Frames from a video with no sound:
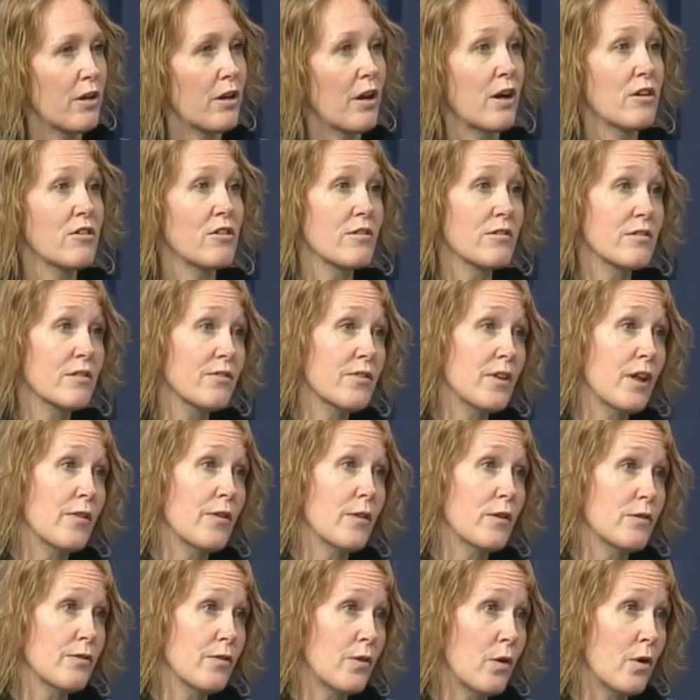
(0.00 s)
not just to fill out
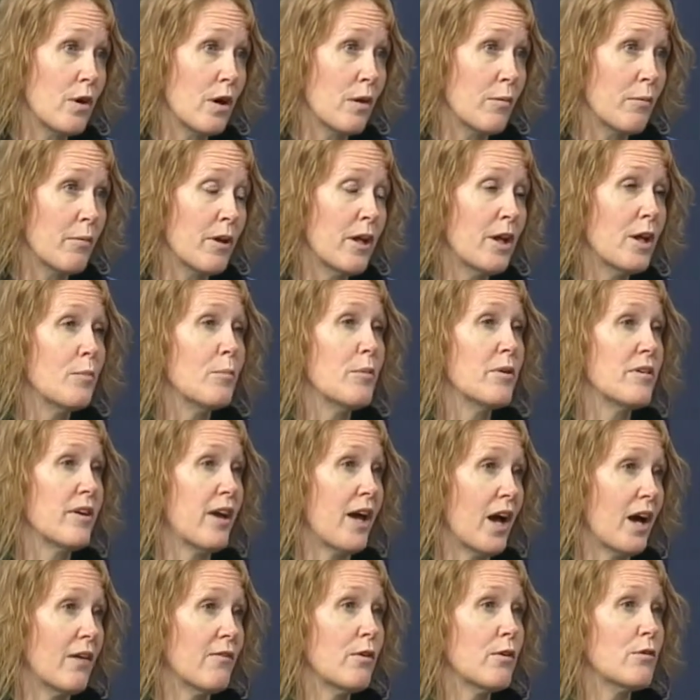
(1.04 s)
this form, but to
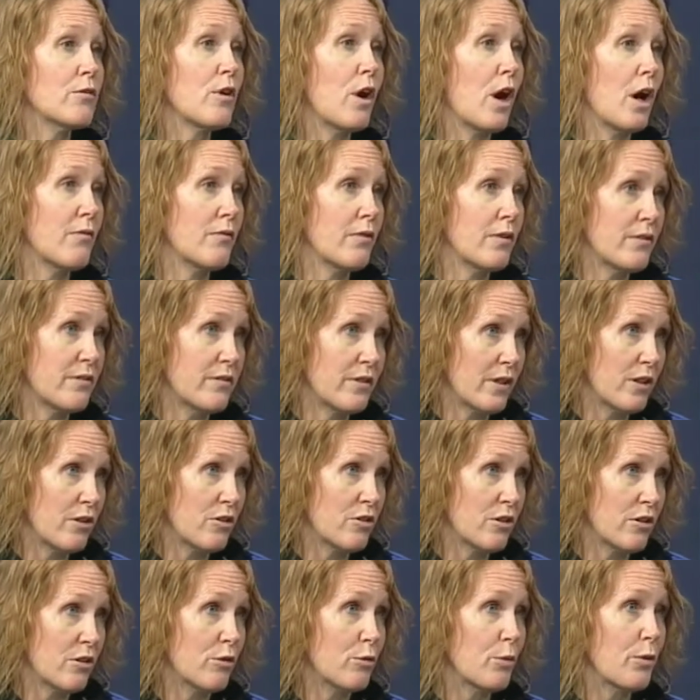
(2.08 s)
have those
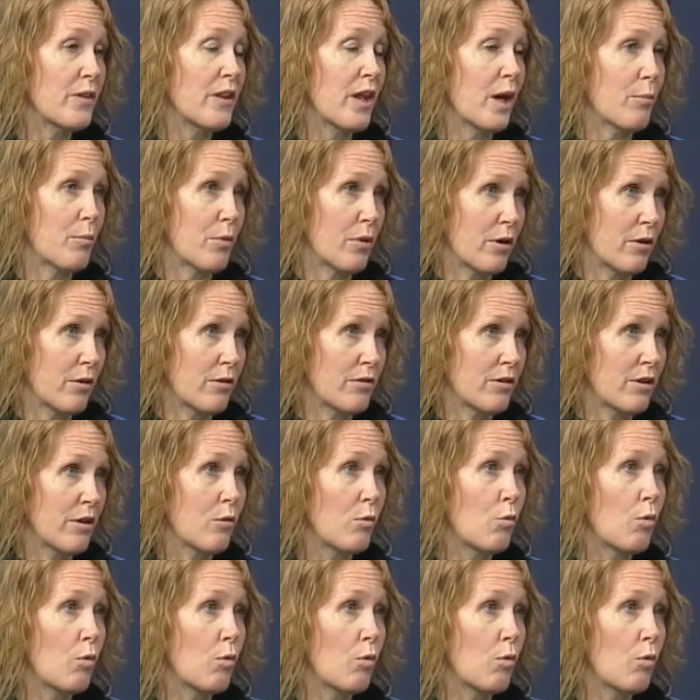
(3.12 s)
conversations with that person.